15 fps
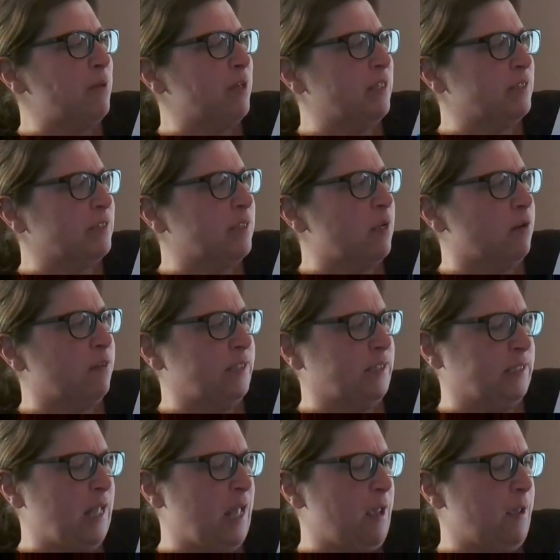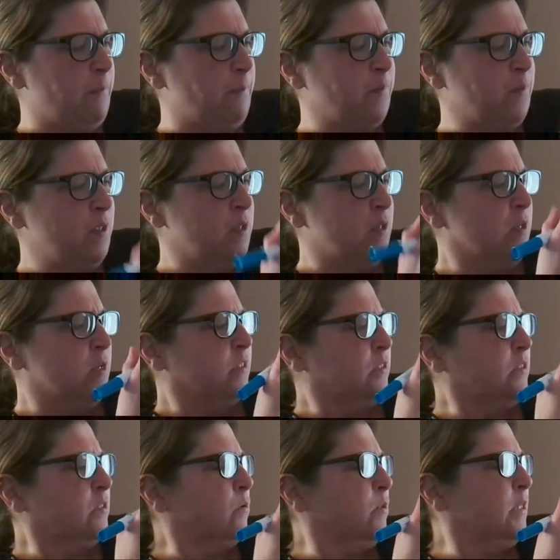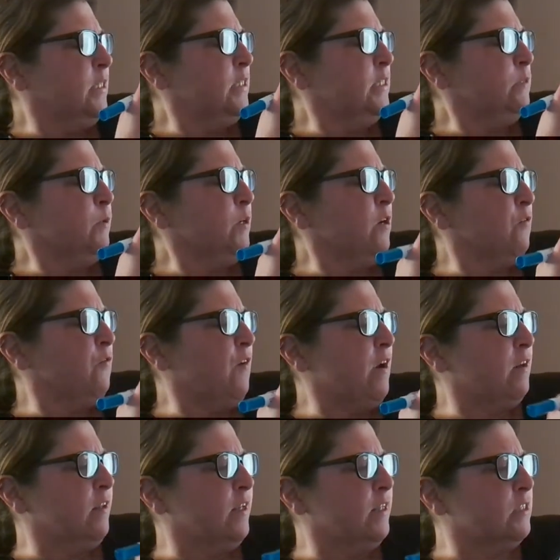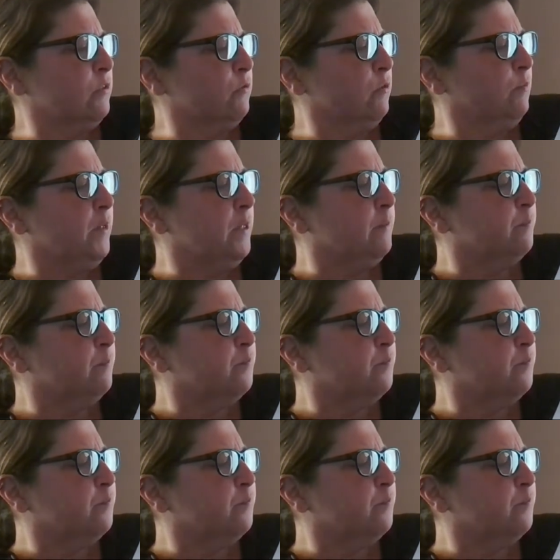Because they're the same. So this is what your final answer would be.